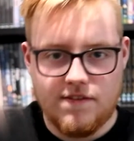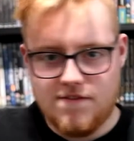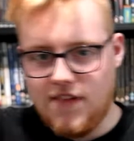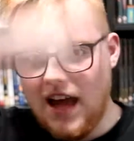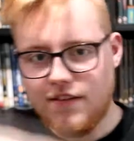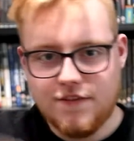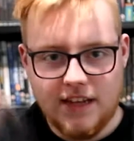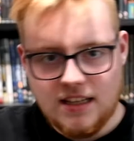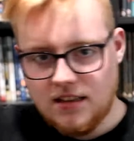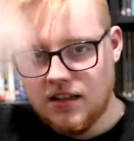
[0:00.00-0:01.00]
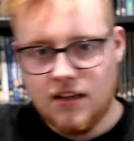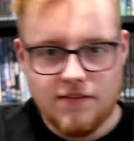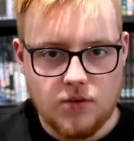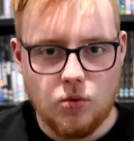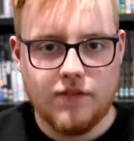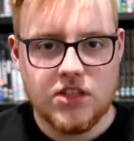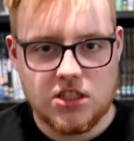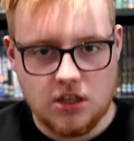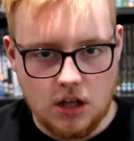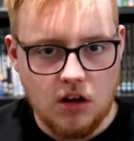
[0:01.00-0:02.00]
that thing, the one
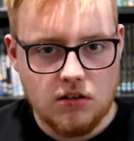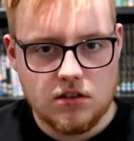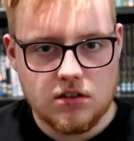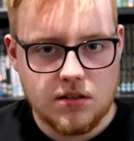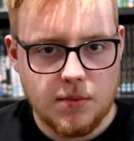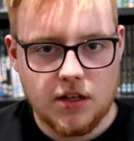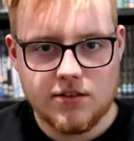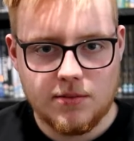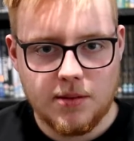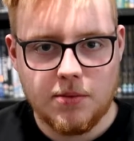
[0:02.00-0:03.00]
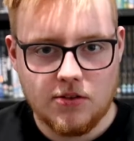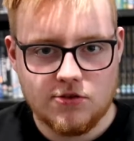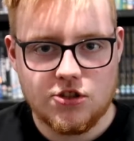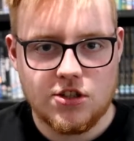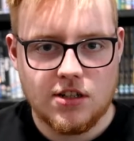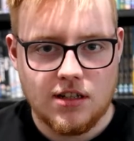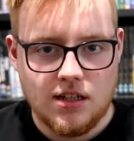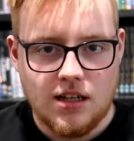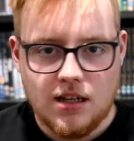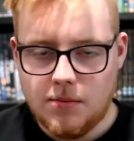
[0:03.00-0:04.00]
that's not supposed to be punched.
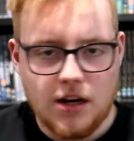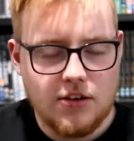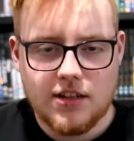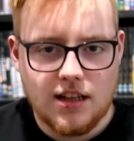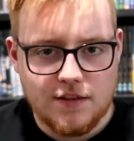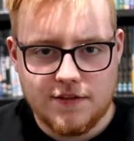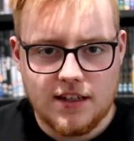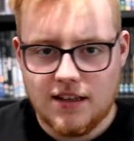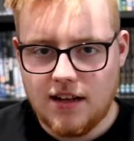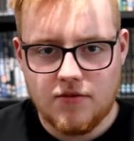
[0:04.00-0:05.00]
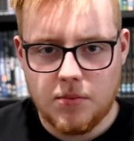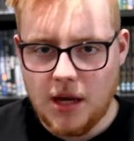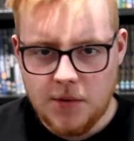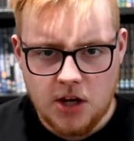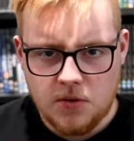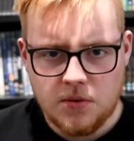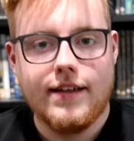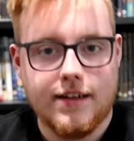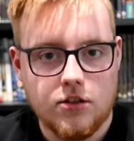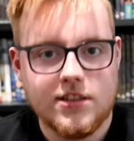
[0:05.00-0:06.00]
Apparently Cliff didn't get the memo.
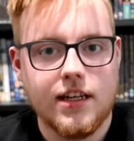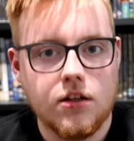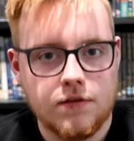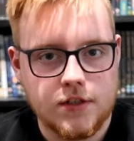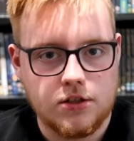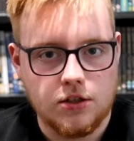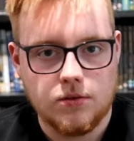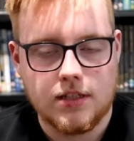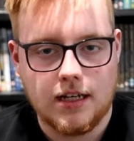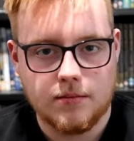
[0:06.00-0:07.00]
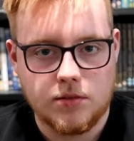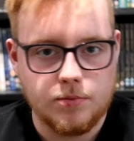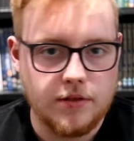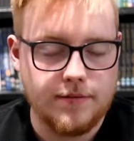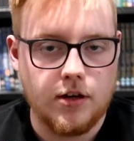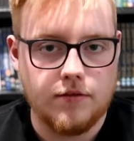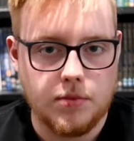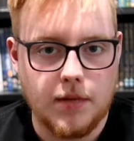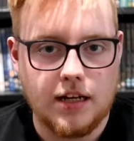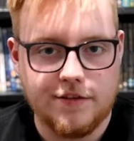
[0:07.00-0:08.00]
He does it another 2 times before the
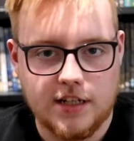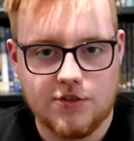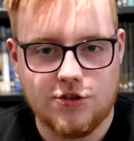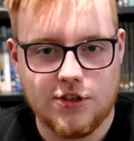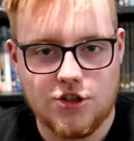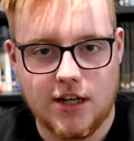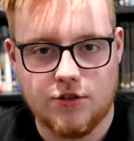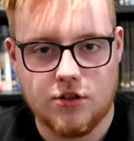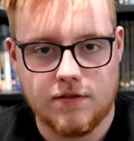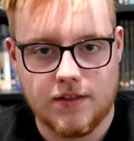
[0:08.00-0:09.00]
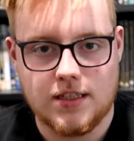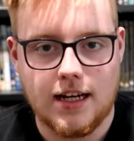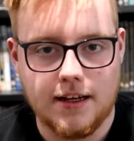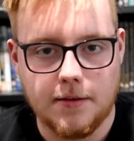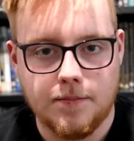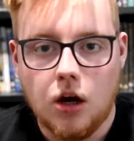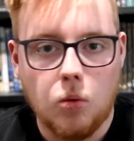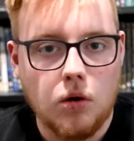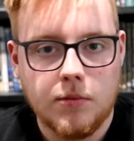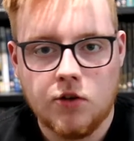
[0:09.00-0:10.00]
man eventually changes the tyre. A
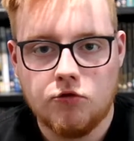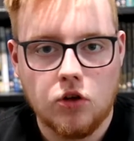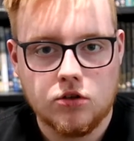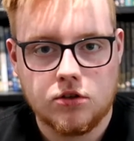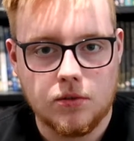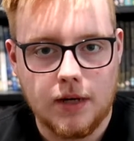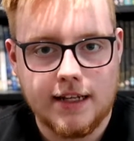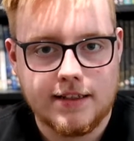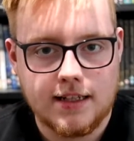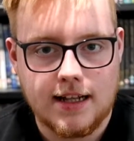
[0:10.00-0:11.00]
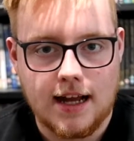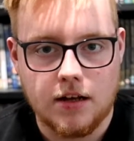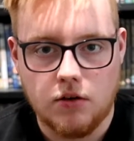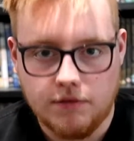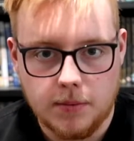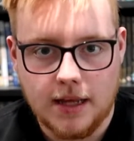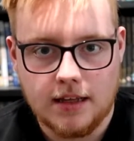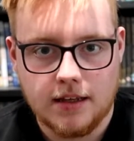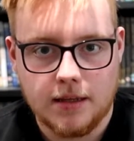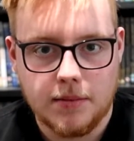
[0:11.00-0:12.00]
woman runs away to get another
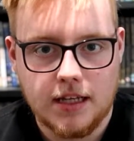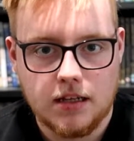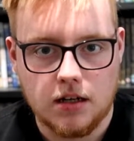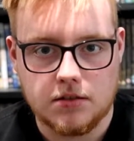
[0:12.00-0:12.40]
male hippie called